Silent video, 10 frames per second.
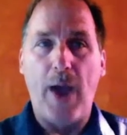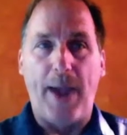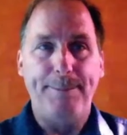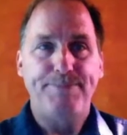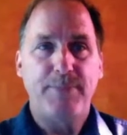
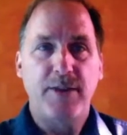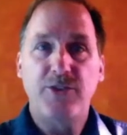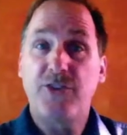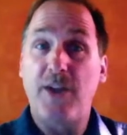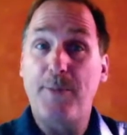Okay,
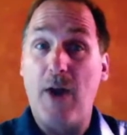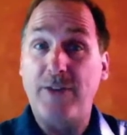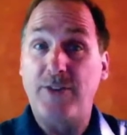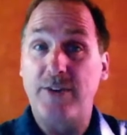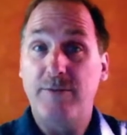so
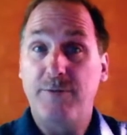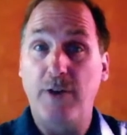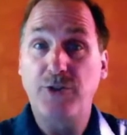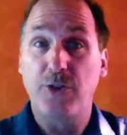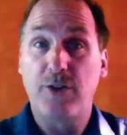summarizing,
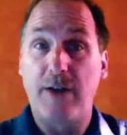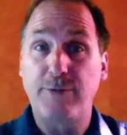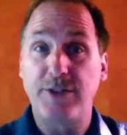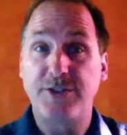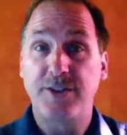functional
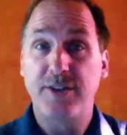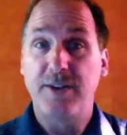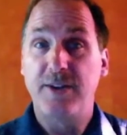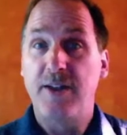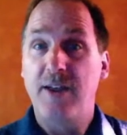coverage
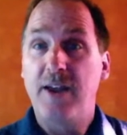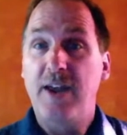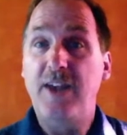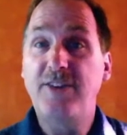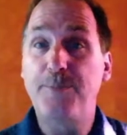
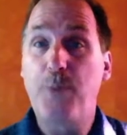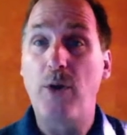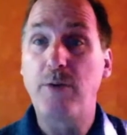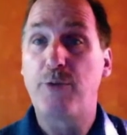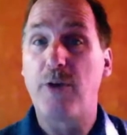is
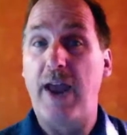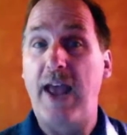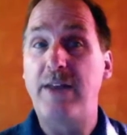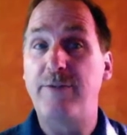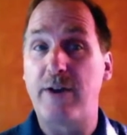important for
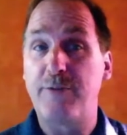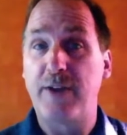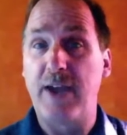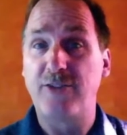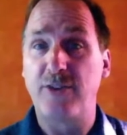any
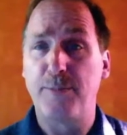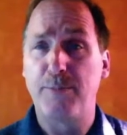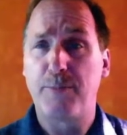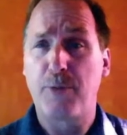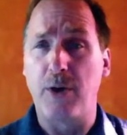verification
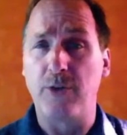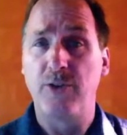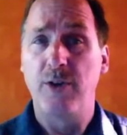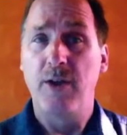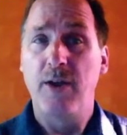
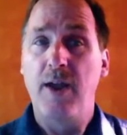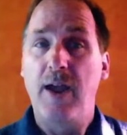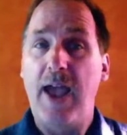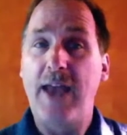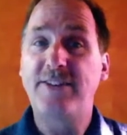approach,
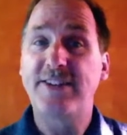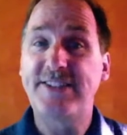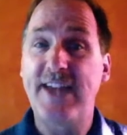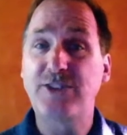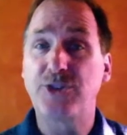and it's
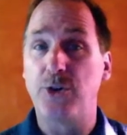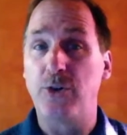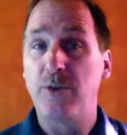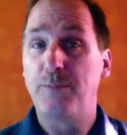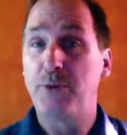
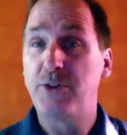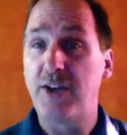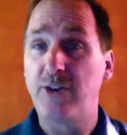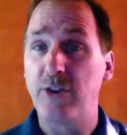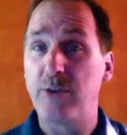essential,
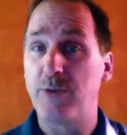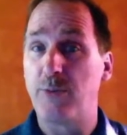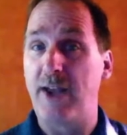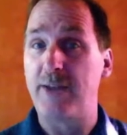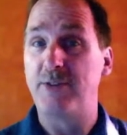particularly with
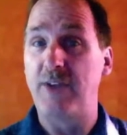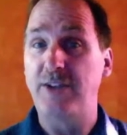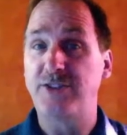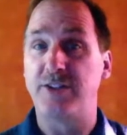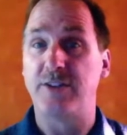
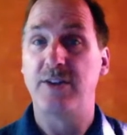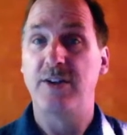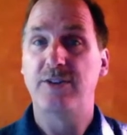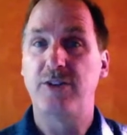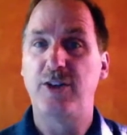randomization,
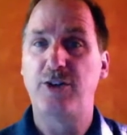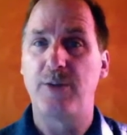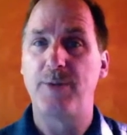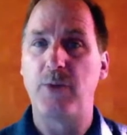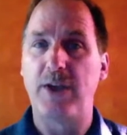to
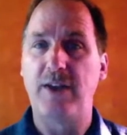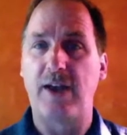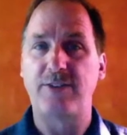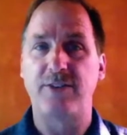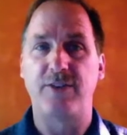determine when
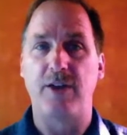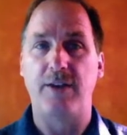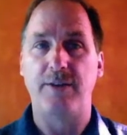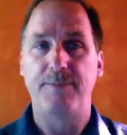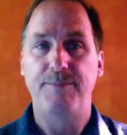test is
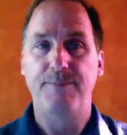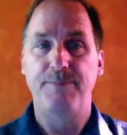done.